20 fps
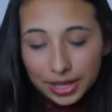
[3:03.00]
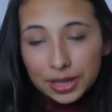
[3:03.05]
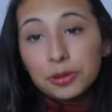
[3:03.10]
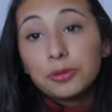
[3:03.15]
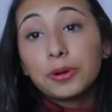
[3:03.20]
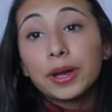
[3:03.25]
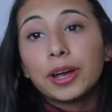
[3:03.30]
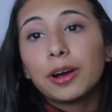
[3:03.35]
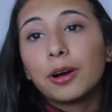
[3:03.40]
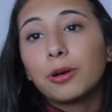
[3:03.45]
the
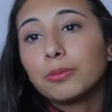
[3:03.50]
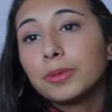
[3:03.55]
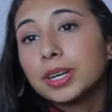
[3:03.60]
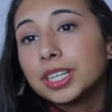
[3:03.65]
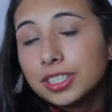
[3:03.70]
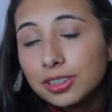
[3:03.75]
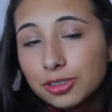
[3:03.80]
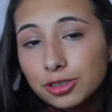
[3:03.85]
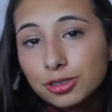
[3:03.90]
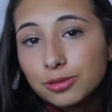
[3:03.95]
way, all my
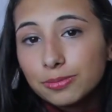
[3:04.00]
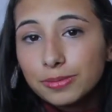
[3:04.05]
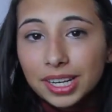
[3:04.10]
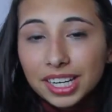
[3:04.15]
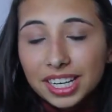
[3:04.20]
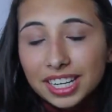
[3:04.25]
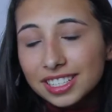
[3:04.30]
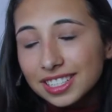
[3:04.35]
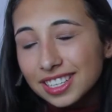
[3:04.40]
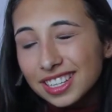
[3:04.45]
social
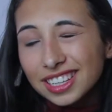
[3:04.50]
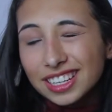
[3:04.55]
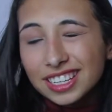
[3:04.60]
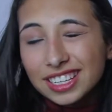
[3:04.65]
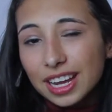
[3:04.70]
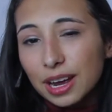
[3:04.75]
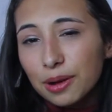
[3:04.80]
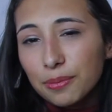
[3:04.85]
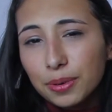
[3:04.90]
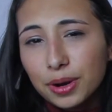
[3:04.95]
media's on the
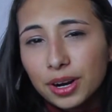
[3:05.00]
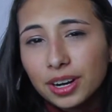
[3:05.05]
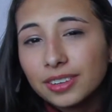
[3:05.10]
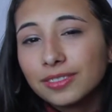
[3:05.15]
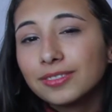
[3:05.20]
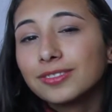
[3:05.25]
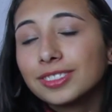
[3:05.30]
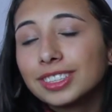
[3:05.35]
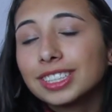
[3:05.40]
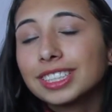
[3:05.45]
down
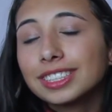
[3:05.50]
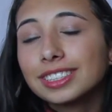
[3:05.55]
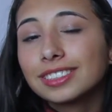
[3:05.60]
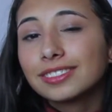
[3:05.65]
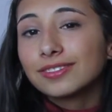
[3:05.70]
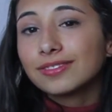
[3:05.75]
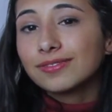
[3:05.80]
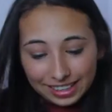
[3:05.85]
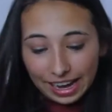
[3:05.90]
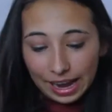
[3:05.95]

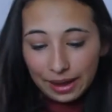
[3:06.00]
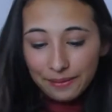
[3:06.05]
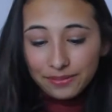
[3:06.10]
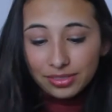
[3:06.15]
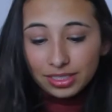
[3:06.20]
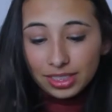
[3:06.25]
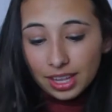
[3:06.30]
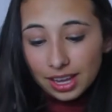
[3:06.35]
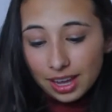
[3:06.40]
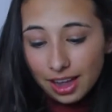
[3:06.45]
bar. Okay.
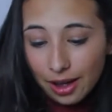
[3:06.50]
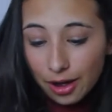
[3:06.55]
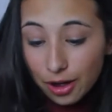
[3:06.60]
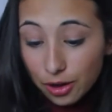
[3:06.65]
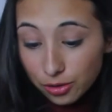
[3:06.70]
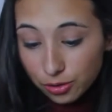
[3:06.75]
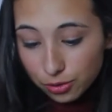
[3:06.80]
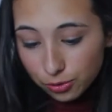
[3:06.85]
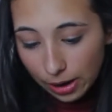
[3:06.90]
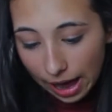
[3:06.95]

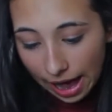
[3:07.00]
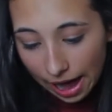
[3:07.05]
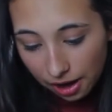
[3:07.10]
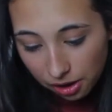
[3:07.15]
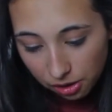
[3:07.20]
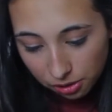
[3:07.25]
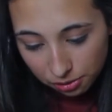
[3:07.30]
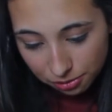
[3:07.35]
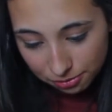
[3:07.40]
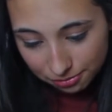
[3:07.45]
Oh,
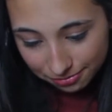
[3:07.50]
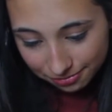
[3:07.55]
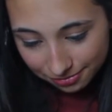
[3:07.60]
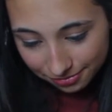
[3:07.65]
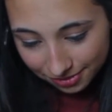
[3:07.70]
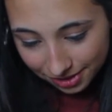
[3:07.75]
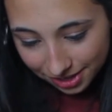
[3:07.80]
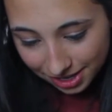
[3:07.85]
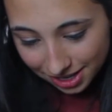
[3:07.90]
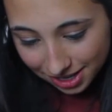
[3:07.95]
wow.
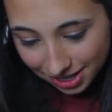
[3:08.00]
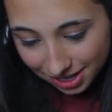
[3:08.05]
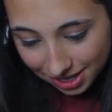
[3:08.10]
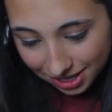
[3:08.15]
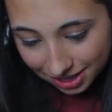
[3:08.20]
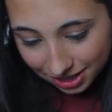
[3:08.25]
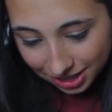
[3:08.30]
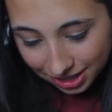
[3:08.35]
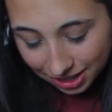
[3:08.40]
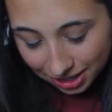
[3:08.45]

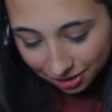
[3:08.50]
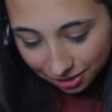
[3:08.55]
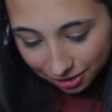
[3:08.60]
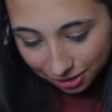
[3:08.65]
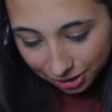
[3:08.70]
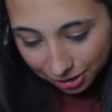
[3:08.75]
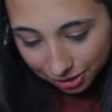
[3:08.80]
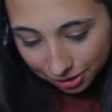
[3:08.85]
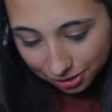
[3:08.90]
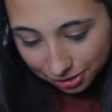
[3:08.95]
This girl,
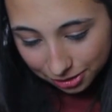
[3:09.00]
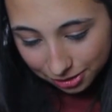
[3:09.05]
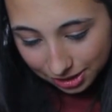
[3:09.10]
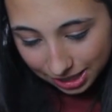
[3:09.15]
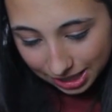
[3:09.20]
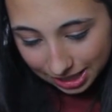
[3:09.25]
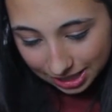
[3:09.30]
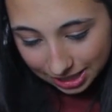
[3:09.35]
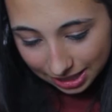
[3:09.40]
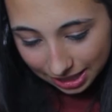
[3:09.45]
who
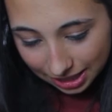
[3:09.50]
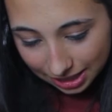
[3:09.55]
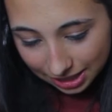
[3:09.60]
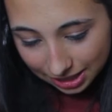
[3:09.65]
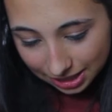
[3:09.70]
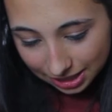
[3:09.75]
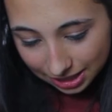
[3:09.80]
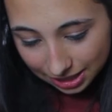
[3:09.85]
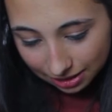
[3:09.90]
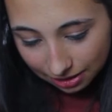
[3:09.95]
is
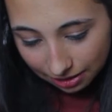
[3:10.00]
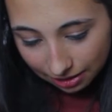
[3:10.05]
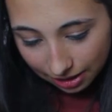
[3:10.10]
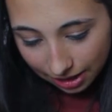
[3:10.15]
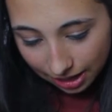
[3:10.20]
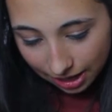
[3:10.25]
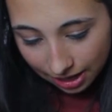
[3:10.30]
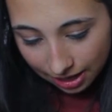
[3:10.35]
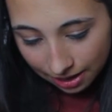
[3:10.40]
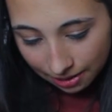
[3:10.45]
this?
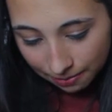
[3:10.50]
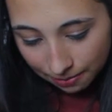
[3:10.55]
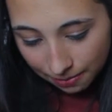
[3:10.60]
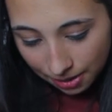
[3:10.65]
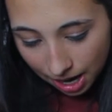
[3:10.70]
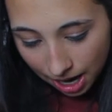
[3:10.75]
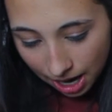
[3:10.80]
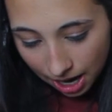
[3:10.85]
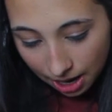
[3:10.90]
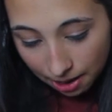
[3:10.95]
Am
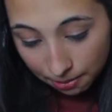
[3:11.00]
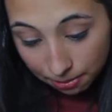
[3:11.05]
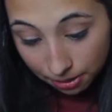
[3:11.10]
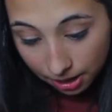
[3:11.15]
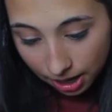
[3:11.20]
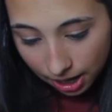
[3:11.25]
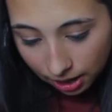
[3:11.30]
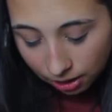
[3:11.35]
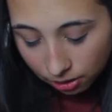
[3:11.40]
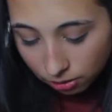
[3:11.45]
I
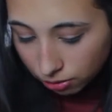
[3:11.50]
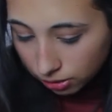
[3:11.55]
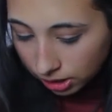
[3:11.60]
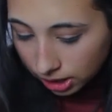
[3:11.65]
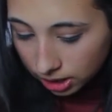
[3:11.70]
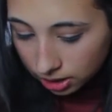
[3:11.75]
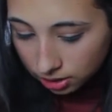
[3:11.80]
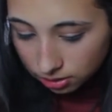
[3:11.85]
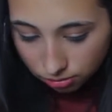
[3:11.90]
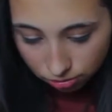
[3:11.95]
playing
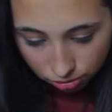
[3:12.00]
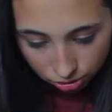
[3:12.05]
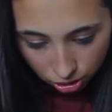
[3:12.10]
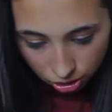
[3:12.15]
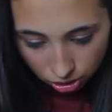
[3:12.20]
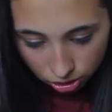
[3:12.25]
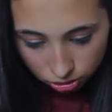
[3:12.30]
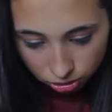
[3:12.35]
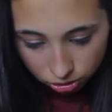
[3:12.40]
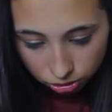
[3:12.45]
with
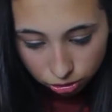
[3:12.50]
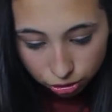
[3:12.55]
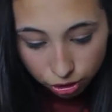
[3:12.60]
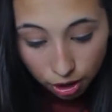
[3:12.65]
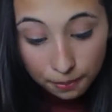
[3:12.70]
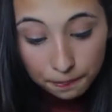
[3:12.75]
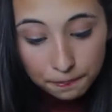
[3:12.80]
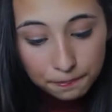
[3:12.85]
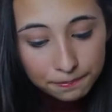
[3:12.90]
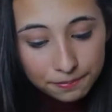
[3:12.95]
Donald
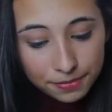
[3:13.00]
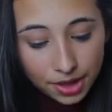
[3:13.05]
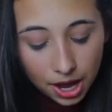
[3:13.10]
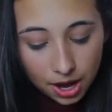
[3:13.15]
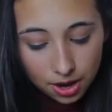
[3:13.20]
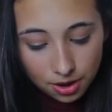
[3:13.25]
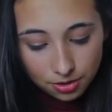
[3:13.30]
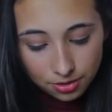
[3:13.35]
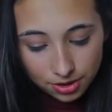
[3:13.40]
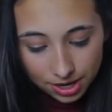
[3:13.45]
Trump?
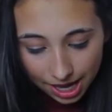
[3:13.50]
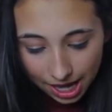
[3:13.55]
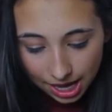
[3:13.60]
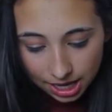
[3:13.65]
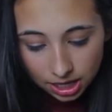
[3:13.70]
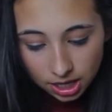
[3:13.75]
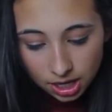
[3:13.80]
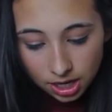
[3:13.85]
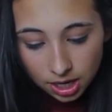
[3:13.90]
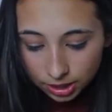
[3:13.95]

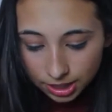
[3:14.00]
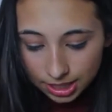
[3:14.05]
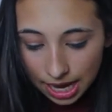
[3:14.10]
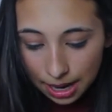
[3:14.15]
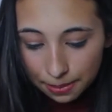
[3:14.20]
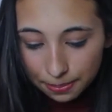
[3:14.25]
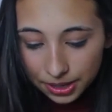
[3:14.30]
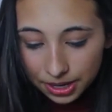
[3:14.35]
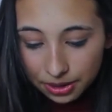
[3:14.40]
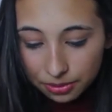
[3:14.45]
Okay.
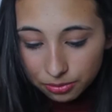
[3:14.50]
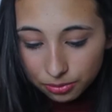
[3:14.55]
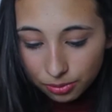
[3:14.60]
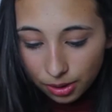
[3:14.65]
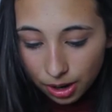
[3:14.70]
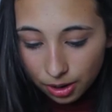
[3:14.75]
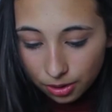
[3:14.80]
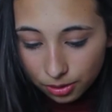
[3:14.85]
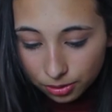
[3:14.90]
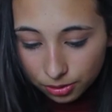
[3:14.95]
Debbie
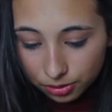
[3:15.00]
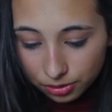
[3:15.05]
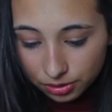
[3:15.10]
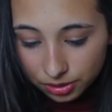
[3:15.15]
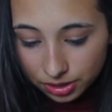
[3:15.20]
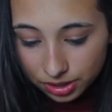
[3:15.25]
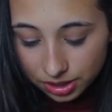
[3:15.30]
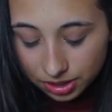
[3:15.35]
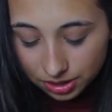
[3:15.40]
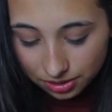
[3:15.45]

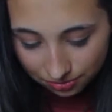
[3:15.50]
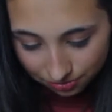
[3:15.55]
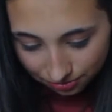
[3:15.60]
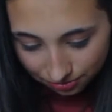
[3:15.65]
Rose.